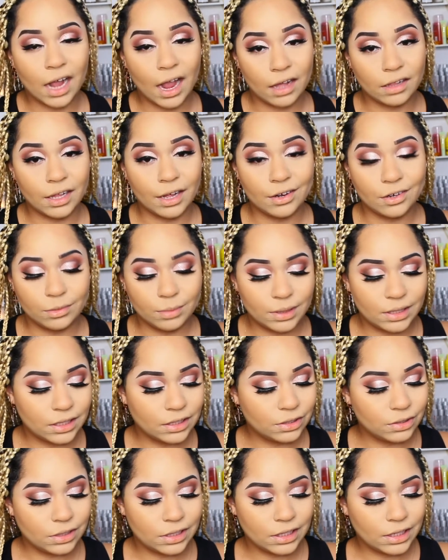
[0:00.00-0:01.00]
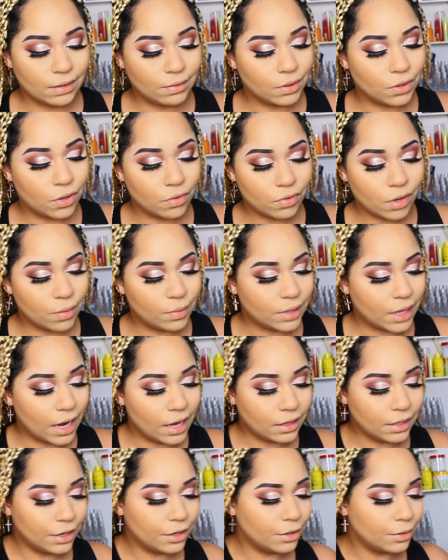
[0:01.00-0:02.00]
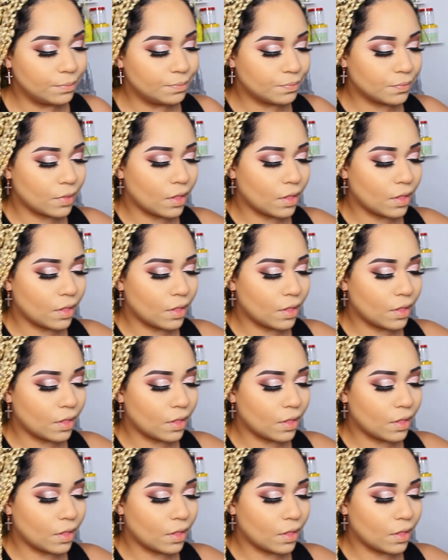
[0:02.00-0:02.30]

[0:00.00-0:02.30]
highlighter, because you can never go wrong with highlighter.